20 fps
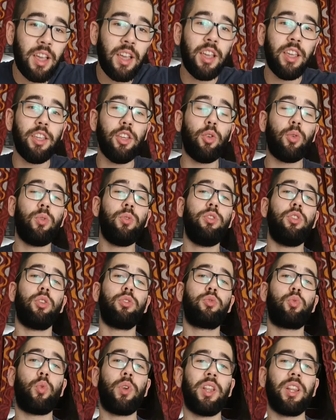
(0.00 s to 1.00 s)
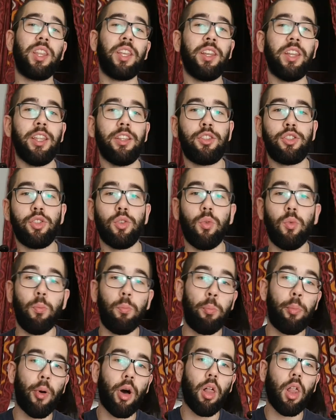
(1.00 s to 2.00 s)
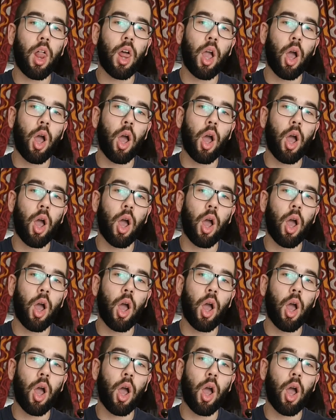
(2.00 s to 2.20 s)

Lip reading: you don't really need to bulk